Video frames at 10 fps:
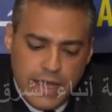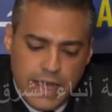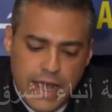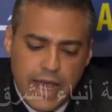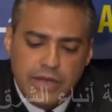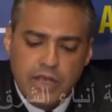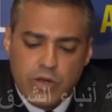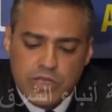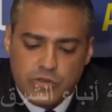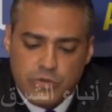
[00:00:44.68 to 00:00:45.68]
and he
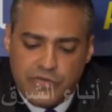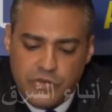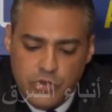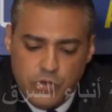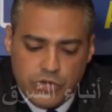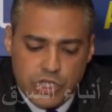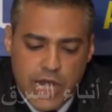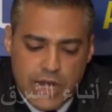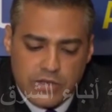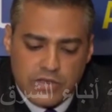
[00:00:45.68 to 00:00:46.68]
was to review the
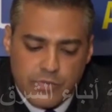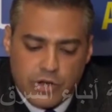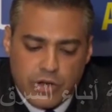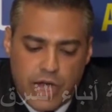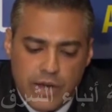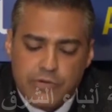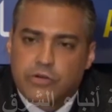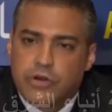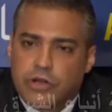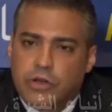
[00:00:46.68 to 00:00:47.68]
channel's
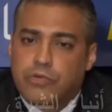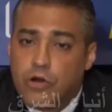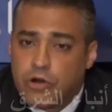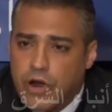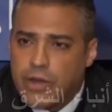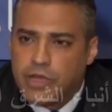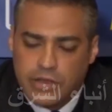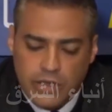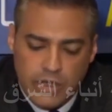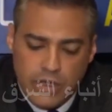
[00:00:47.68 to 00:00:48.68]
hypercritical
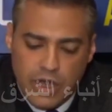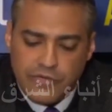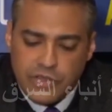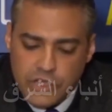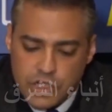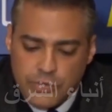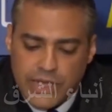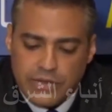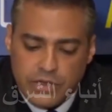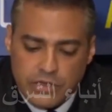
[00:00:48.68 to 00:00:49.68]
programming of Egypt
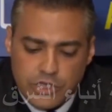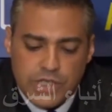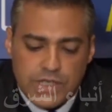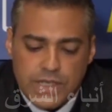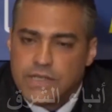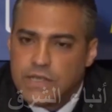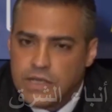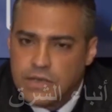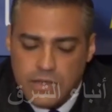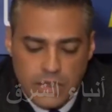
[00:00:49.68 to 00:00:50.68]
and the
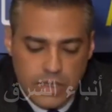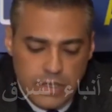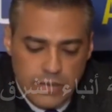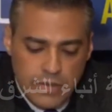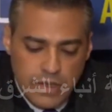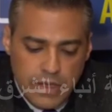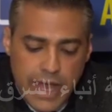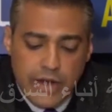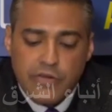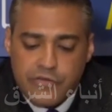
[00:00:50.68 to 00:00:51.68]
GCC,
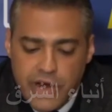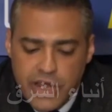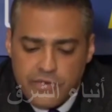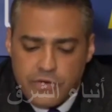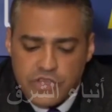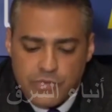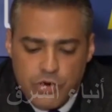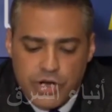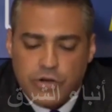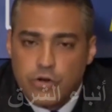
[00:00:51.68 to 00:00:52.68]
and refrain from
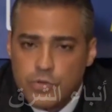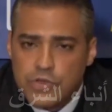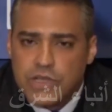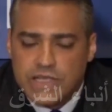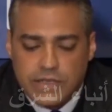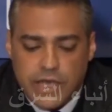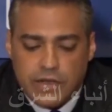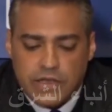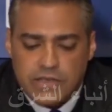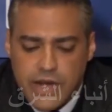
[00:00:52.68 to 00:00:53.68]
supporting groups
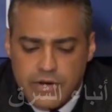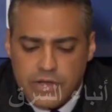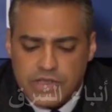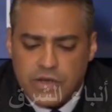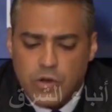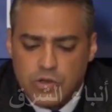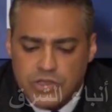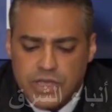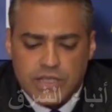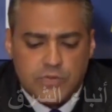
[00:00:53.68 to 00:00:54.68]
designated as terrorists and
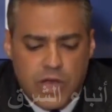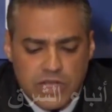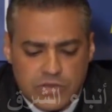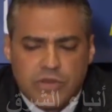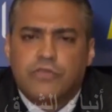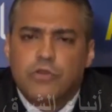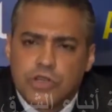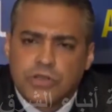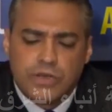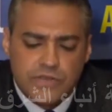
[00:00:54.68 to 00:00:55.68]
hosting and sponsoring
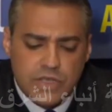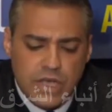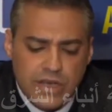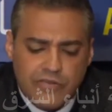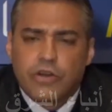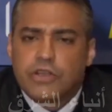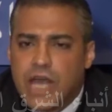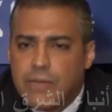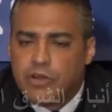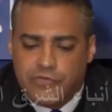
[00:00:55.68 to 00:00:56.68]
fugitives, for
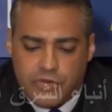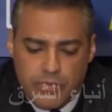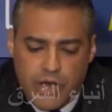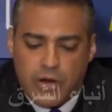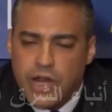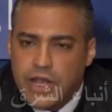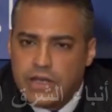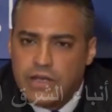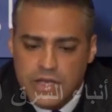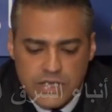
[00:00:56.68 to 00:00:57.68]
example, from
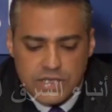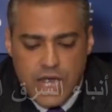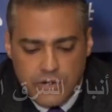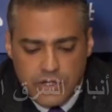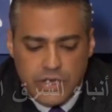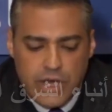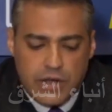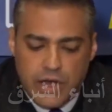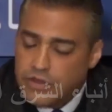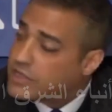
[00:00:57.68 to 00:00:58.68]
Bahrain, Saudi, and
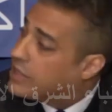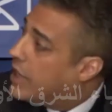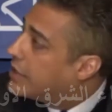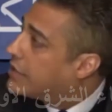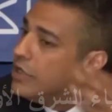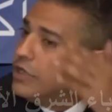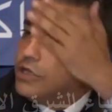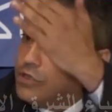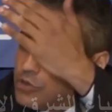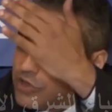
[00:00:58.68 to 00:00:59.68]
others like
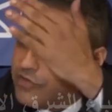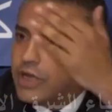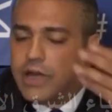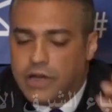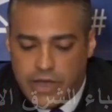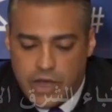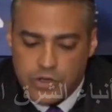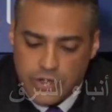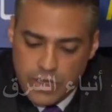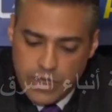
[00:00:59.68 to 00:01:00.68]
Yusuf al-Qaradawi,